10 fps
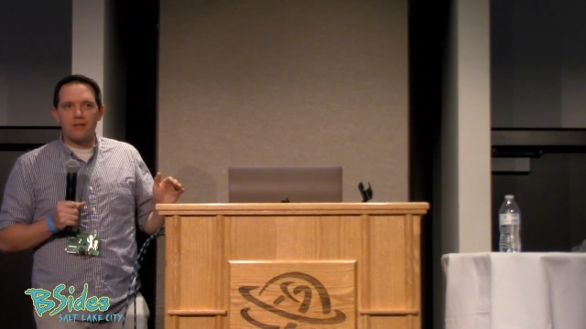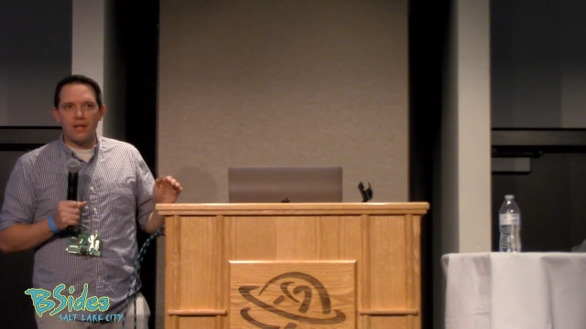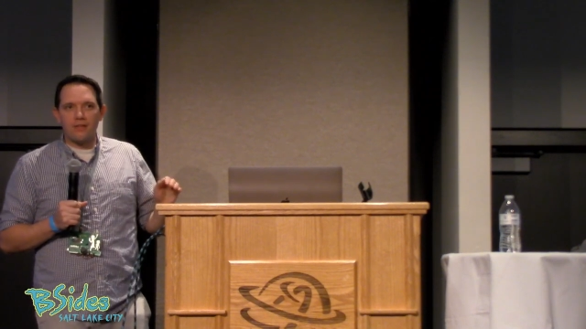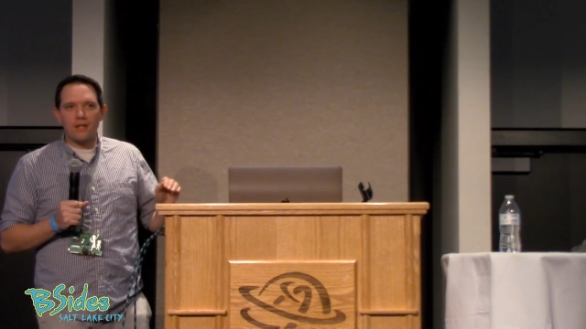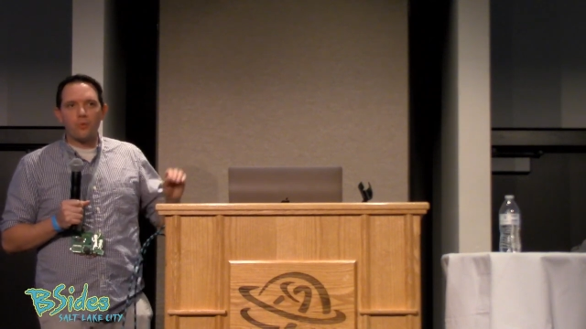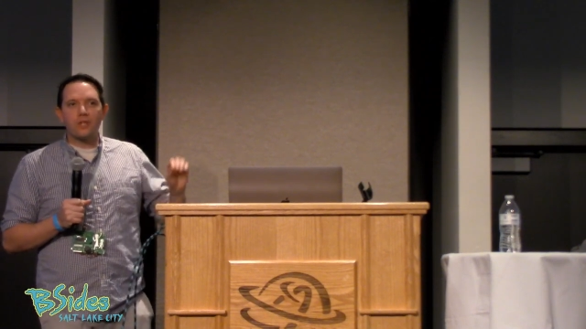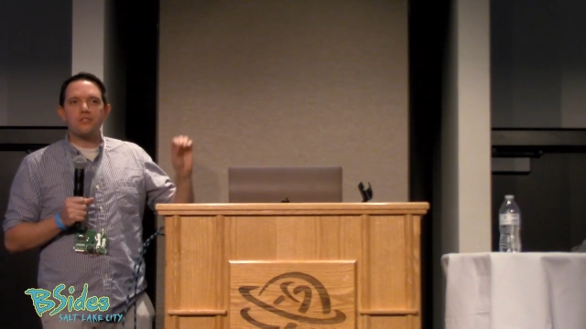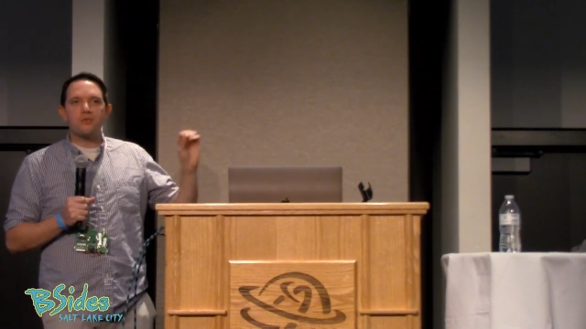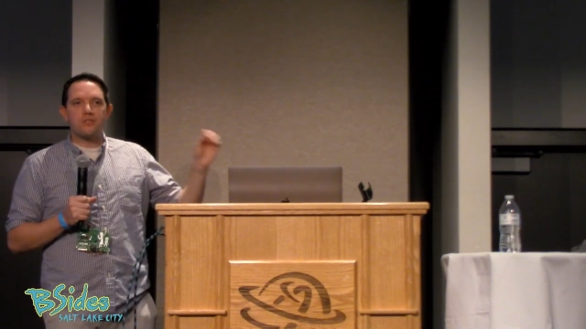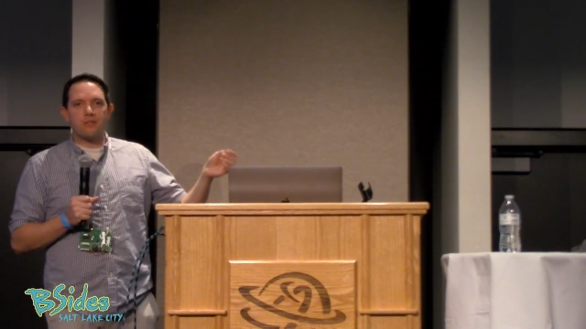And then
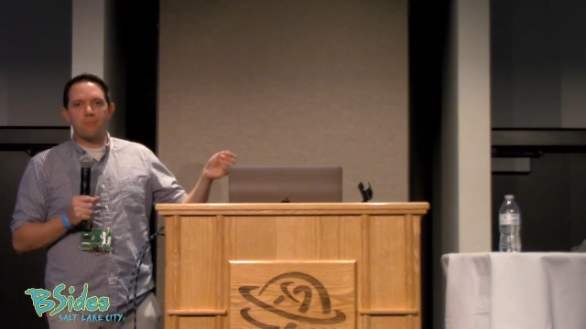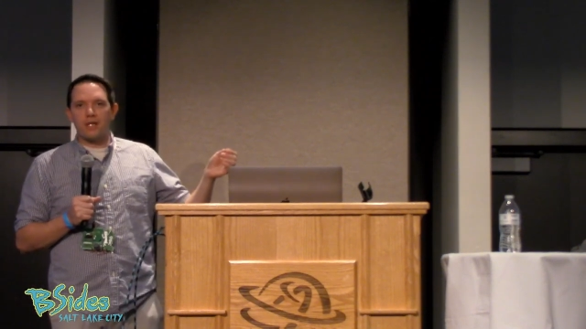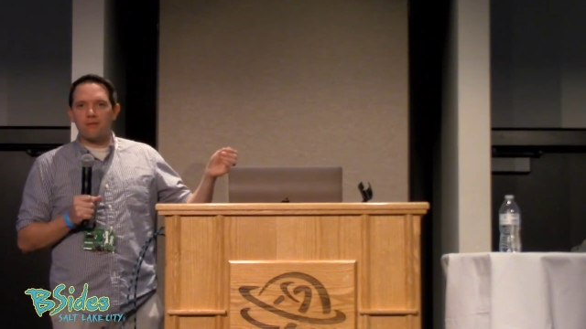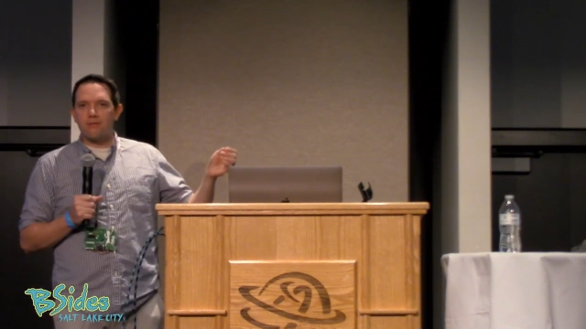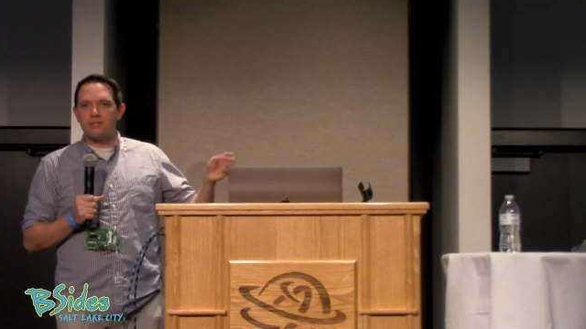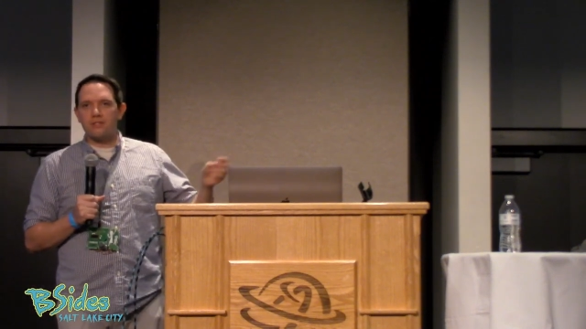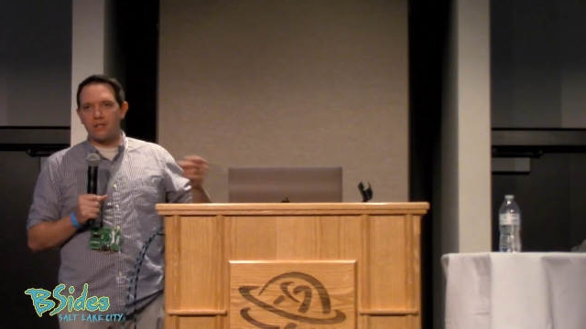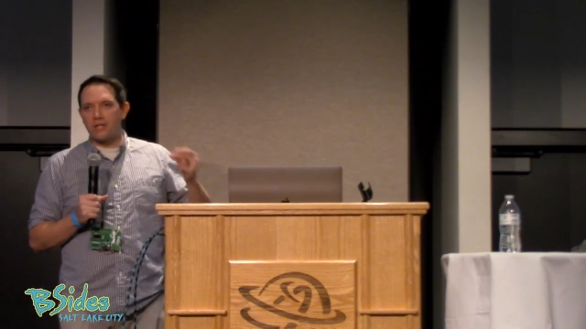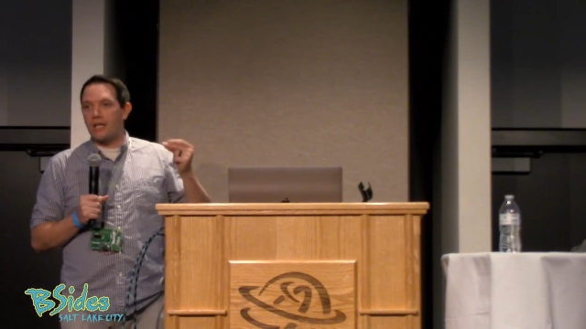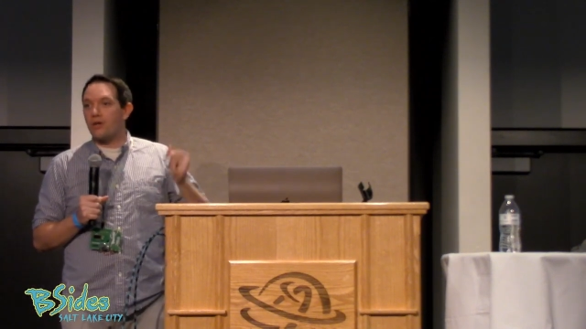once you see the benefits, you're
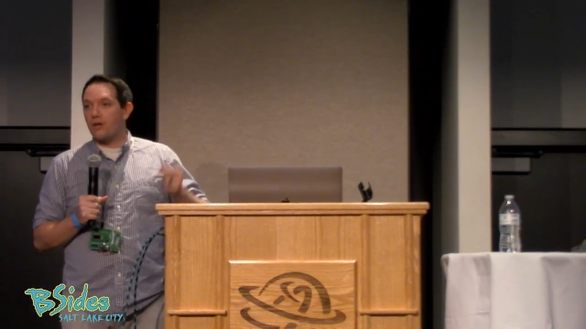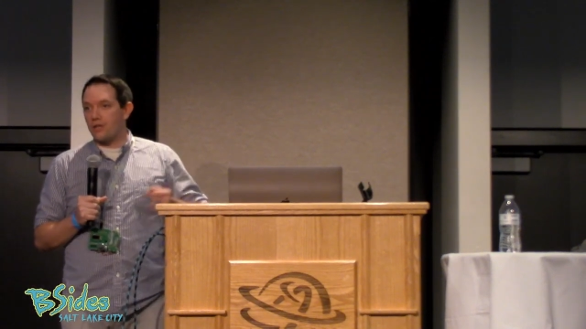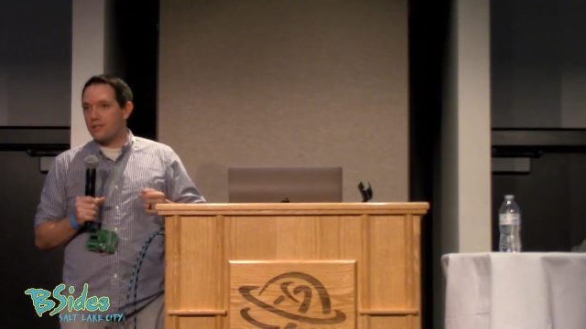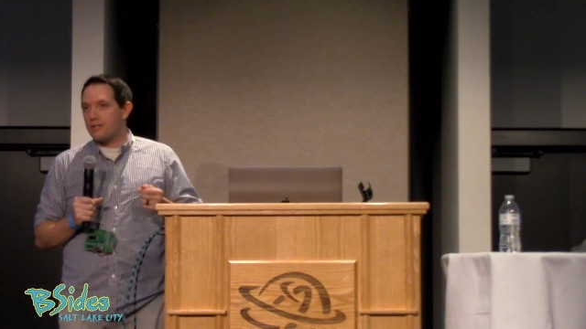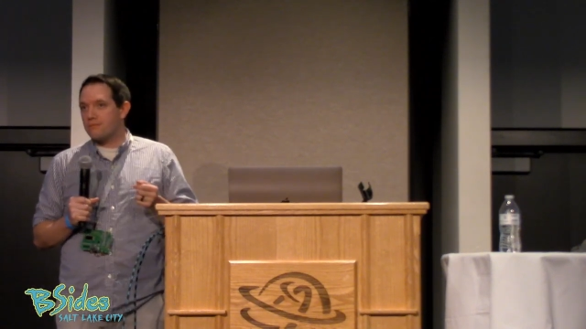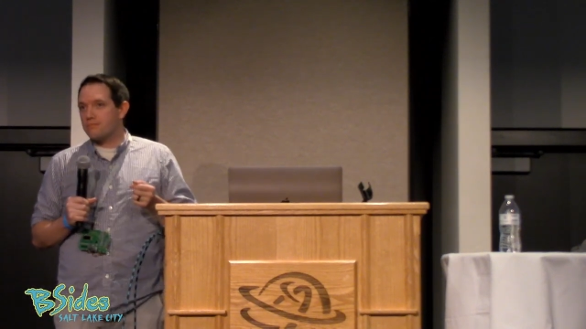going to get hooked.